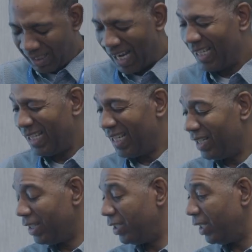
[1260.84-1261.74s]
kind of
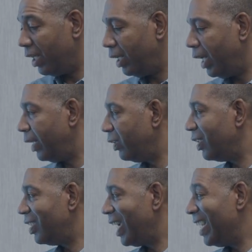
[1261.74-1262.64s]
needed
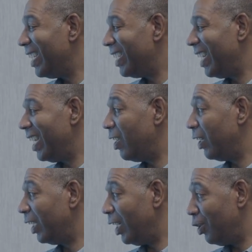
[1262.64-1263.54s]
to change in
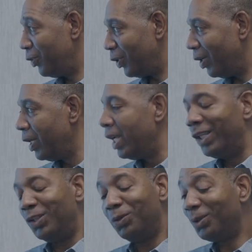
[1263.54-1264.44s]
our culture.
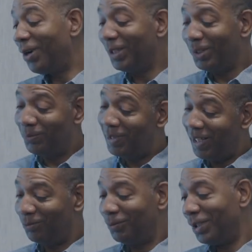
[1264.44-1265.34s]
You could argue
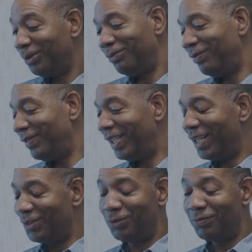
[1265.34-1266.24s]
that, well, you
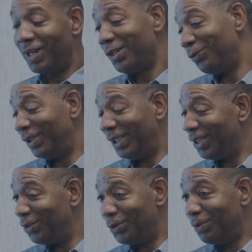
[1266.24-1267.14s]
got a stool virus, what are you
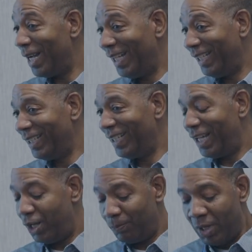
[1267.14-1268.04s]
going to do about it?
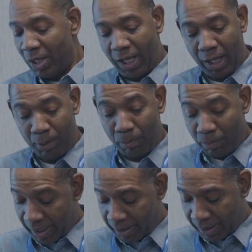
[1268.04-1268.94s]

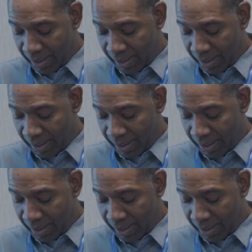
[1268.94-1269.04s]
But